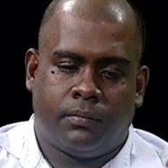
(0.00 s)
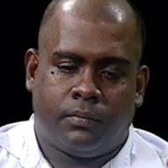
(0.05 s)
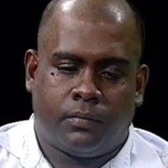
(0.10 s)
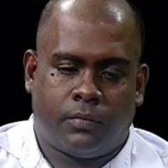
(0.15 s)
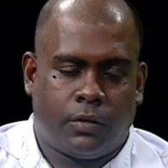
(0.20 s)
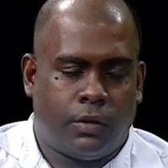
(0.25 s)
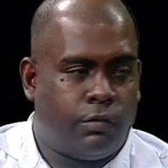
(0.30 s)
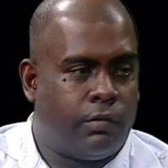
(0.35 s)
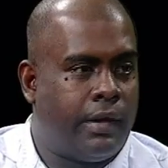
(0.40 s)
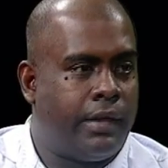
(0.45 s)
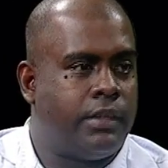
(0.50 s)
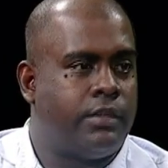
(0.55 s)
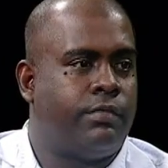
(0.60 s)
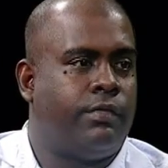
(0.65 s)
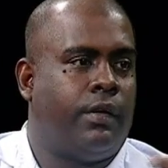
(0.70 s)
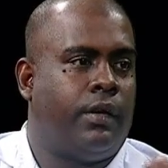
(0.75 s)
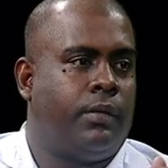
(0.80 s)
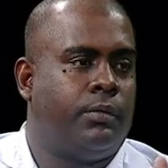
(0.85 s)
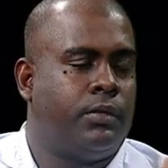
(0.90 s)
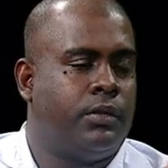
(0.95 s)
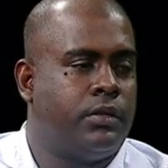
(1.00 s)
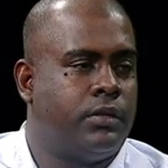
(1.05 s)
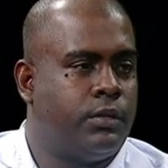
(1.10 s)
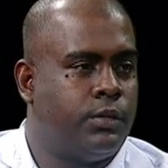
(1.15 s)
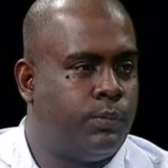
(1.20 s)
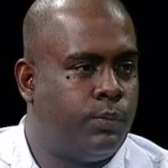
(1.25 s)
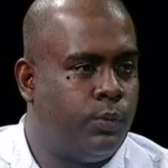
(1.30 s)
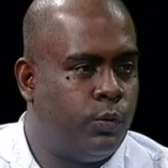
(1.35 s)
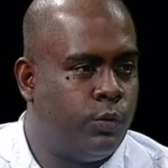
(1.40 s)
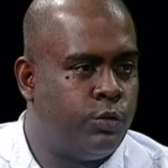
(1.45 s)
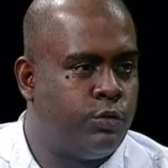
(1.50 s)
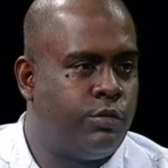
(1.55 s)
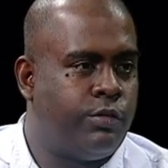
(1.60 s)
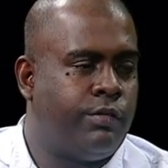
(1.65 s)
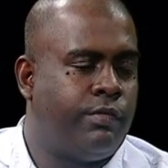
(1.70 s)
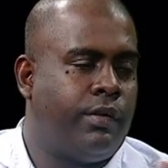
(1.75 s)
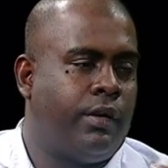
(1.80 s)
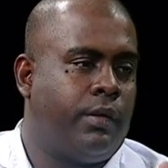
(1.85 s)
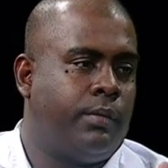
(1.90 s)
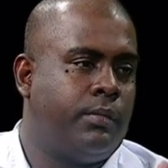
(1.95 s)
the rice farmers, the poultry
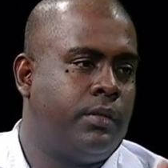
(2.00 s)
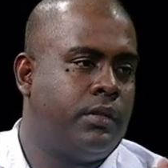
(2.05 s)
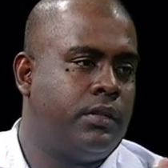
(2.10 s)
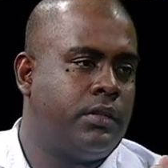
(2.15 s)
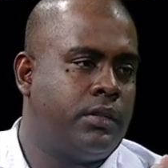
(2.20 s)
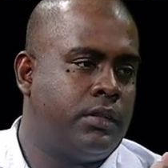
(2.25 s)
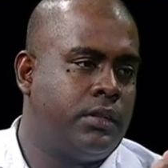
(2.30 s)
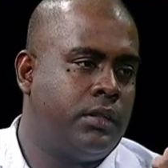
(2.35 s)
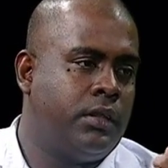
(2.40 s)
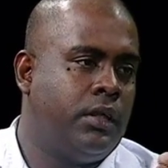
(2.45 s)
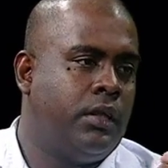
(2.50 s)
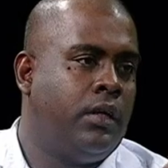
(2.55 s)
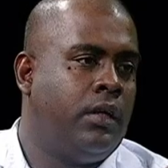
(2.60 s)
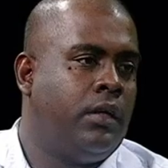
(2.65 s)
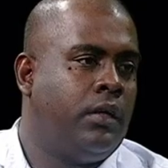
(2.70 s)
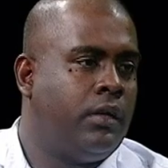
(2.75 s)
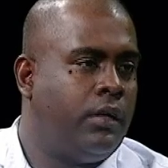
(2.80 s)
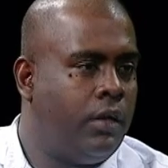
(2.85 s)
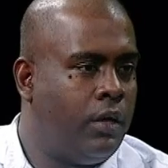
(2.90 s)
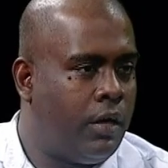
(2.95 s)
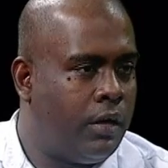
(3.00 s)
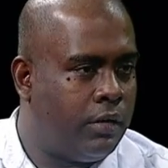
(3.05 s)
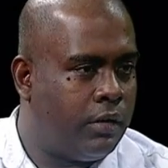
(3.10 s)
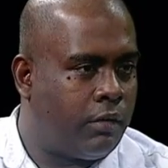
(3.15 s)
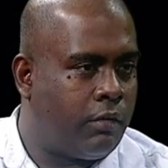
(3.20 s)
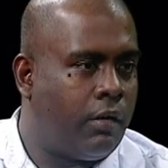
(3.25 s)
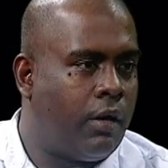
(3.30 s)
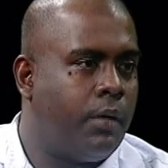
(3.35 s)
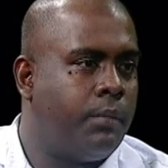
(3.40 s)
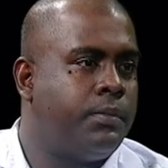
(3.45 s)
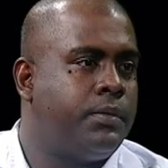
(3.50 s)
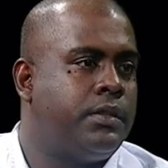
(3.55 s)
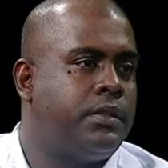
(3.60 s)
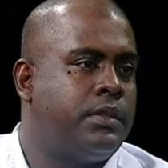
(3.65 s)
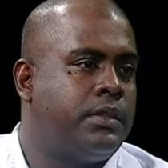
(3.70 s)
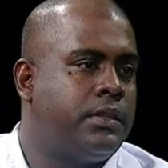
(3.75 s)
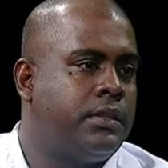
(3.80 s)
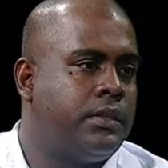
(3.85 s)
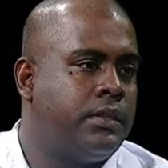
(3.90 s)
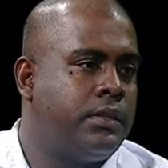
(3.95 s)
farmers, the other
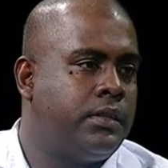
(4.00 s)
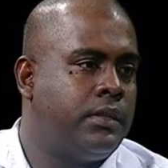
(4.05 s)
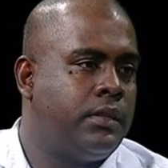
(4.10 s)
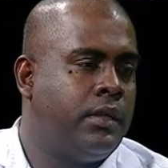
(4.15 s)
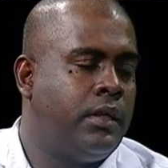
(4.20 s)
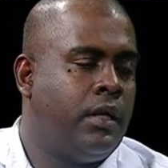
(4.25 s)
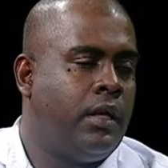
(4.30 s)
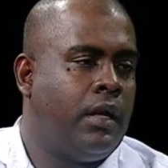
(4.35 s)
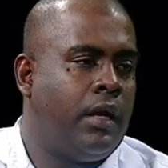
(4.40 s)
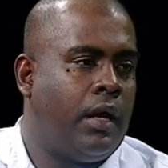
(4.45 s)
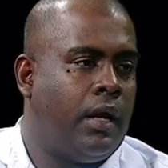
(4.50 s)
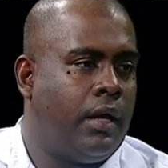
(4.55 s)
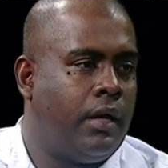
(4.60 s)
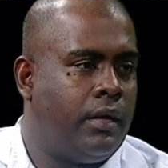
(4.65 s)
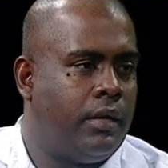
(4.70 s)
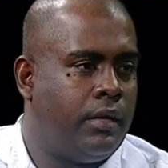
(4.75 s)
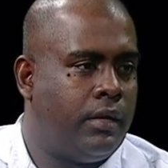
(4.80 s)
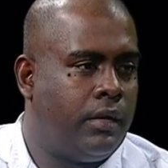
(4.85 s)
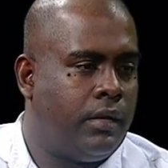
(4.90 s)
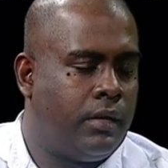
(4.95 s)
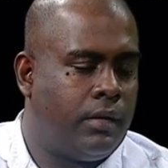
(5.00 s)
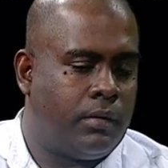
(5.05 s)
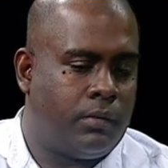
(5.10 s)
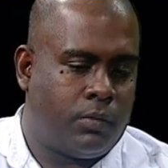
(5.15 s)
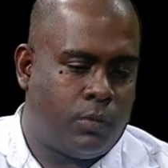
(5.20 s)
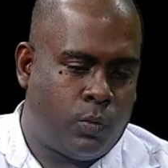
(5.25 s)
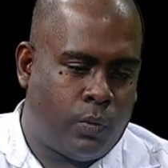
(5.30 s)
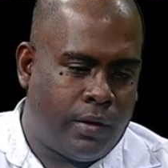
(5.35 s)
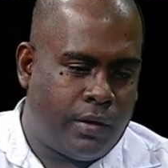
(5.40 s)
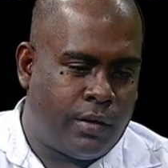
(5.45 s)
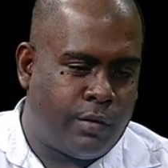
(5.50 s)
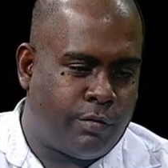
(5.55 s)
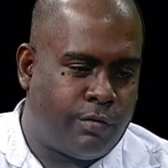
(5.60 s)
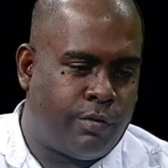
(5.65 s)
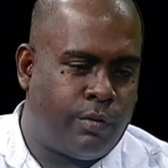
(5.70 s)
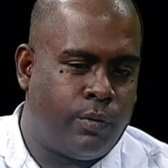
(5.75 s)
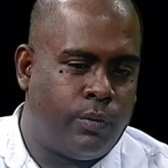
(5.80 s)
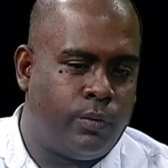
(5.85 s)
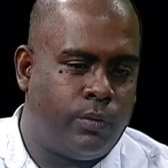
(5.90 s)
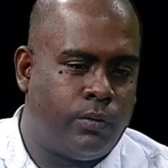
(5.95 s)
crops, and quite a
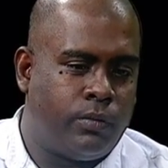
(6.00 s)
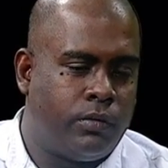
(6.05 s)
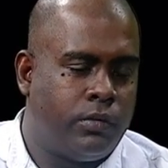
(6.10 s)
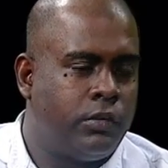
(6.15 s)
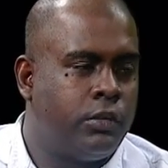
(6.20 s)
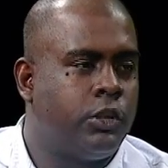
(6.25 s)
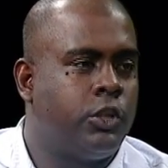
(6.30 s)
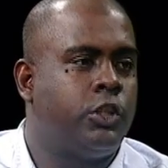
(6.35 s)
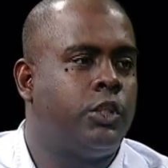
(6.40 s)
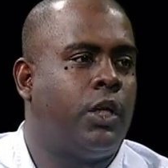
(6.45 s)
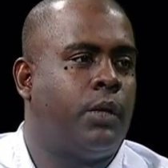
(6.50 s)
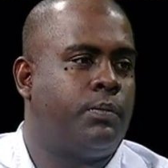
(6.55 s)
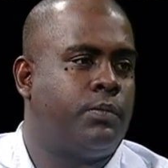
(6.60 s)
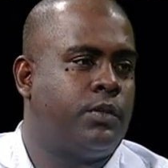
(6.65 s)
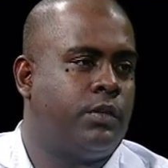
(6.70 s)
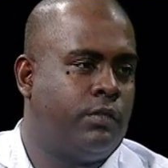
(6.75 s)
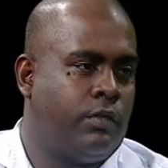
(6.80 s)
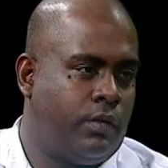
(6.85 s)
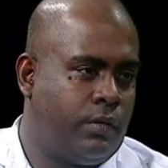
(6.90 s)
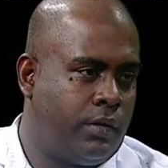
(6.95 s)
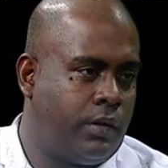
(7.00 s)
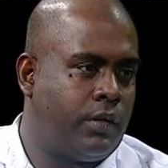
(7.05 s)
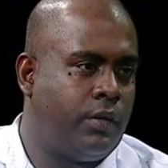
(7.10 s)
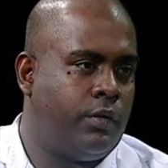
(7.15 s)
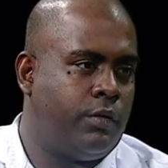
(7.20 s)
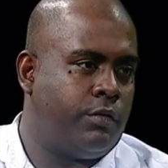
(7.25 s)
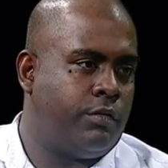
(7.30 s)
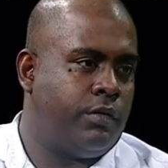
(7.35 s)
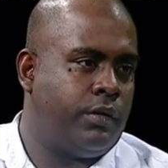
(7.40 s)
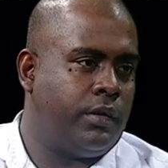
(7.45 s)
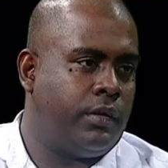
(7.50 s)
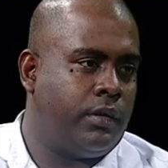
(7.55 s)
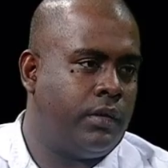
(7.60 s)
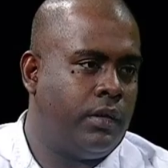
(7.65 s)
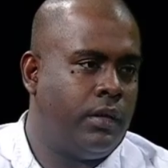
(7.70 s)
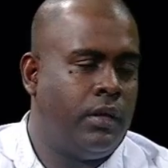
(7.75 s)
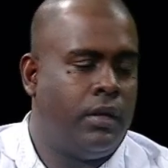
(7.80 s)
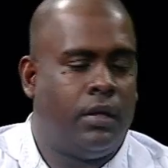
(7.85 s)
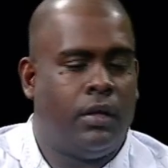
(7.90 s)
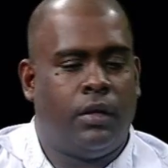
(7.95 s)
few shops around the country.
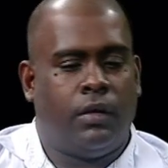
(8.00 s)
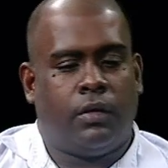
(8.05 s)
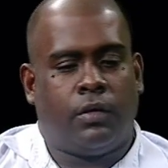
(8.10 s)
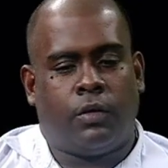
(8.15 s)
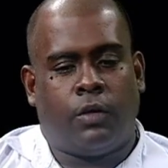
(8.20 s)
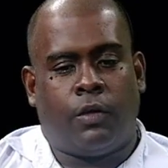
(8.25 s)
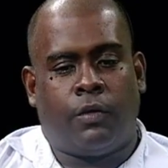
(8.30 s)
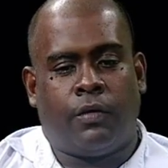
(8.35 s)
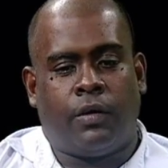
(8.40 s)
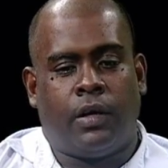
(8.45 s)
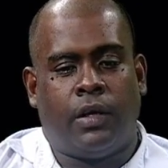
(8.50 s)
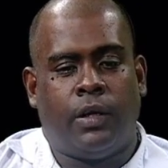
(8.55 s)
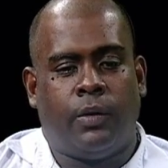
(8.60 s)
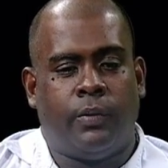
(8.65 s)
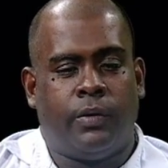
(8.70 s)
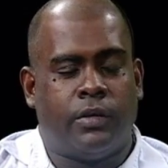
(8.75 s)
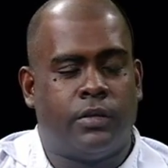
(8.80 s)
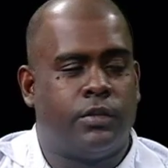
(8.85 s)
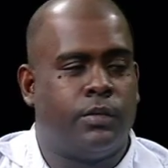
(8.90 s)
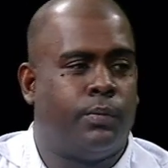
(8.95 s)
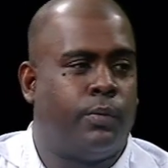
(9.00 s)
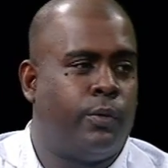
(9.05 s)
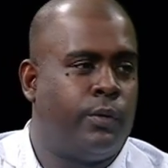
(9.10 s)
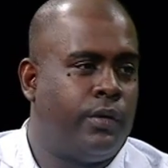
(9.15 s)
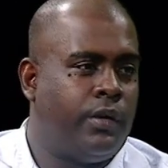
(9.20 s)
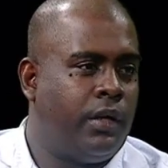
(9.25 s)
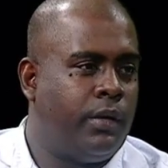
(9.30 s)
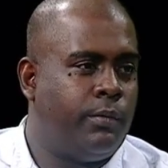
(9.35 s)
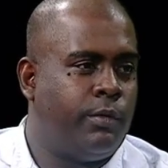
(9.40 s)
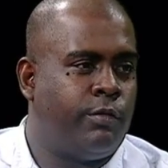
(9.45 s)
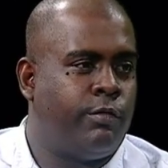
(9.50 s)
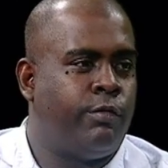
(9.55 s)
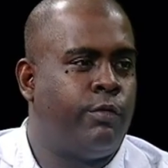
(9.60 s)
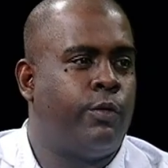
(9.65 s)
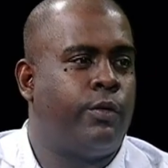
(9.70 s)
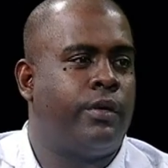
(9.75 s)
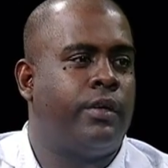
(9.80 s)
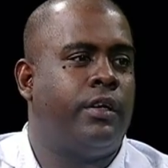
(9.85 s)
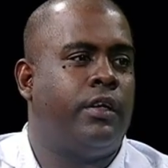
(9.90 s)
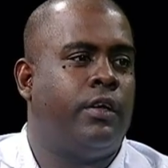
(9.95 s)
Currently, we're supporting about
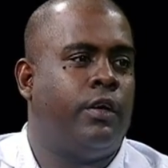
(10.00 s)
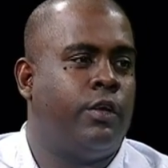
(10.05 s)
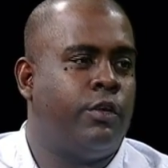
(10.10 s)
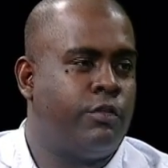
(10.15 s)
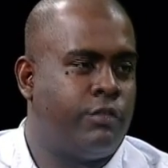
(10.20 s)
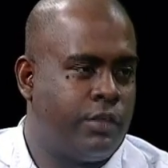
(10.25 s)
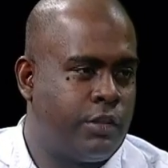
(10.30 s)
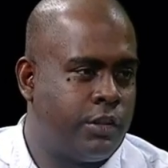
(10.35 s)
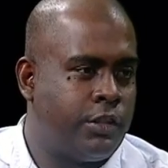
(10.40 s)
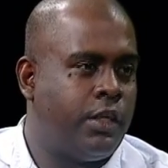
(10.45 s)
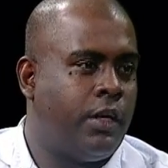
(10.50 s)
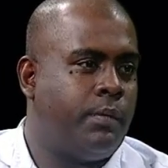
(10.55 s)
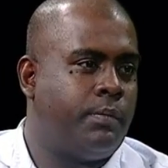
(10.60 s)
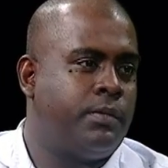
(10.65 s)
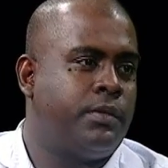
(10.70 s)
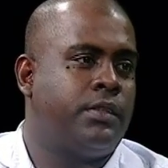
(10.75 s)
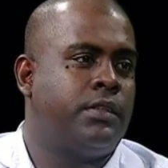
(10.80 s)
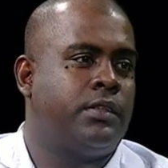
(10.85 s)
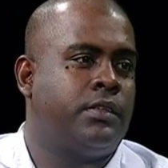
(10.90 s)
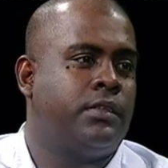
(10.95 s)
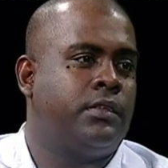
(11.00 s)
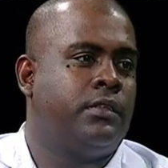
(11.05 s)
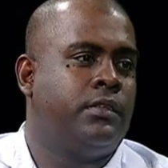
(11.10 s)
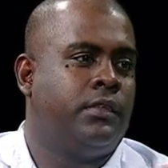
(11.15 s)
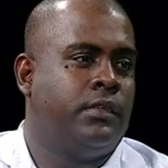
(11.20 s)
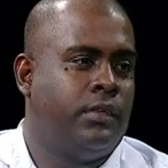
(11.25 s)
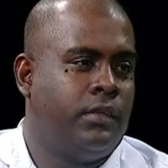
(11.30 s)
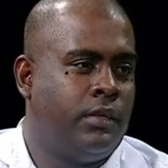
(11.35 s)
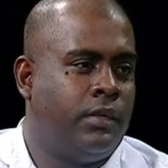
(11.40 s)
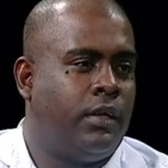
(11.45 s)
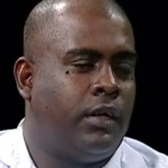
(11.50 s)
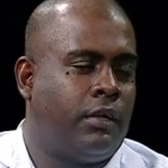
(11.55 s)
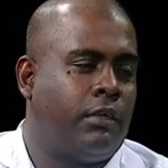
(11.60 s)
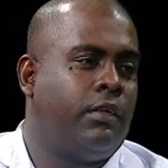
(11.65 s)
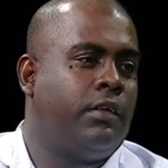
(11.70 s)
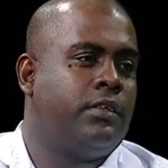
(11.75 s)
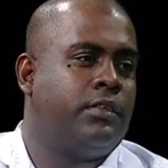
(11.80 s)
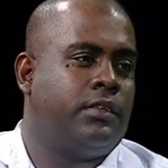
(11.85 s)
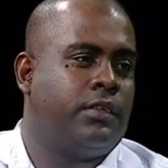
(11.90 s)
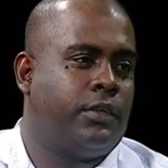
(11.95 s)
1,400 shops across the